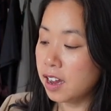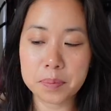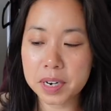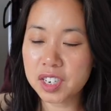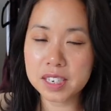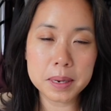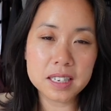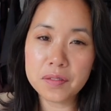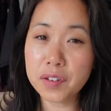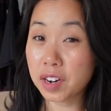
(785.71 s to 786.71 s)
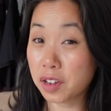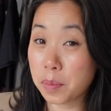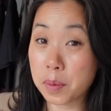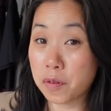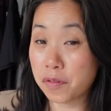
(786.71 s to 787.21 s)
But it just means you've got a little
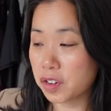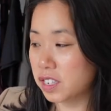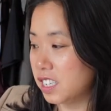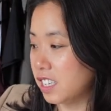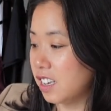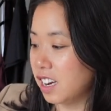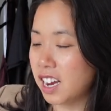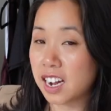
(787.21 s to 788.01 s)
bit more versatility